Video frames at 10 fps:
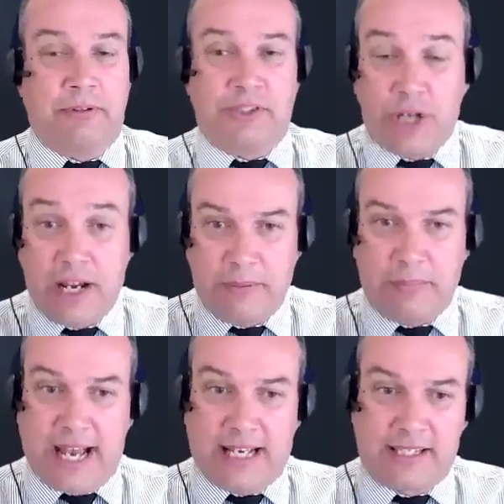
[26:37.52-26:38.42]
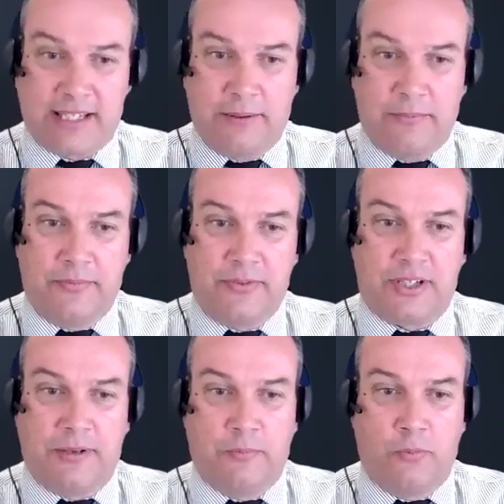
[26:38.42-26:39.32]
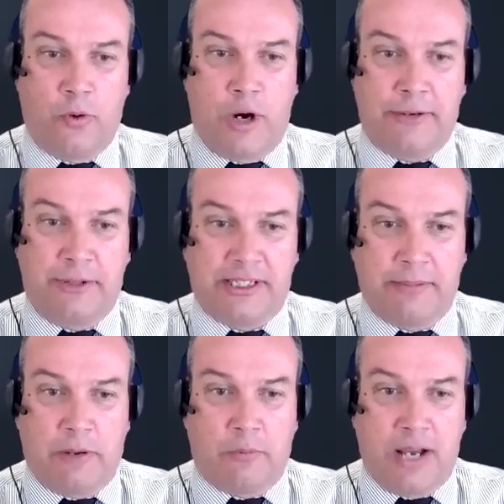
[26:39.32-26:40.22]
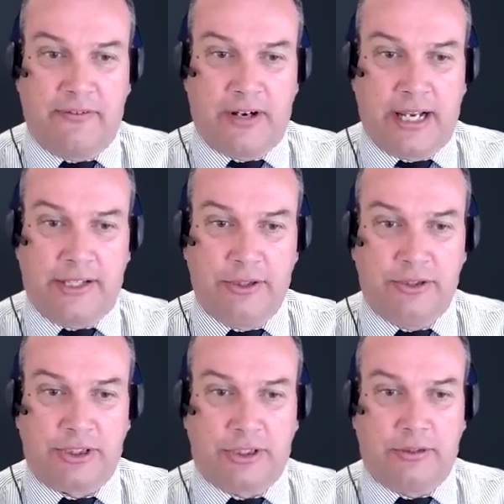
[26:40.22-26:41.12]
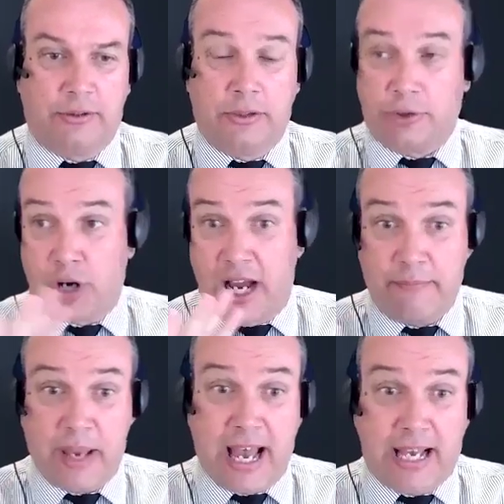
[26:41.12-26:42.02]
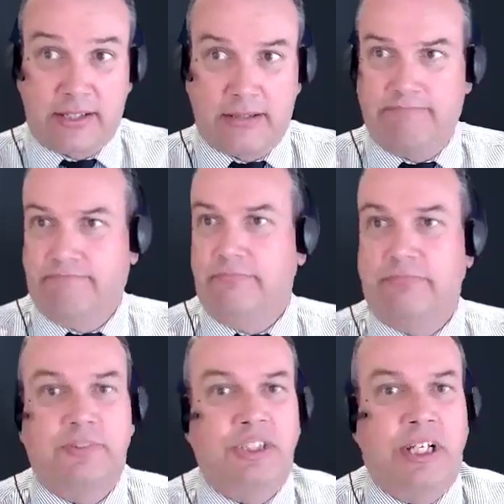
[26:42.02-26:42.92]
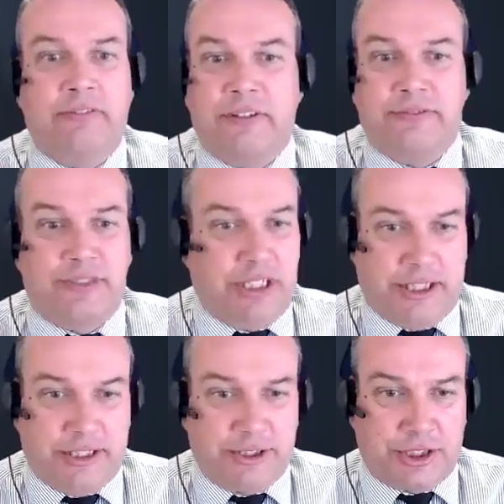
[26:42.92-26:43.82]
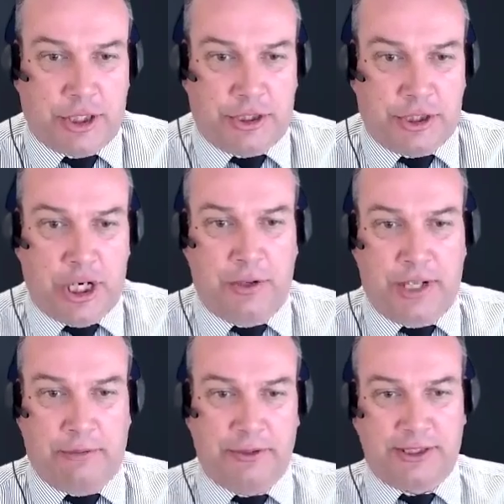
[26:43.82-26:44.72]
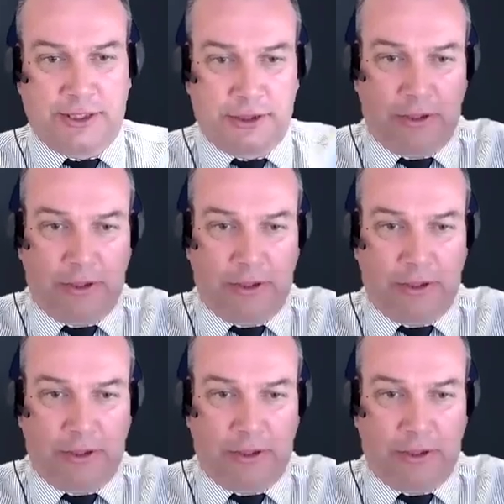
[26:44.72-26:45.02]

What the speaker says: I was driving past some wineries that my wife and I used to drive past 10, 15 years ago. There were just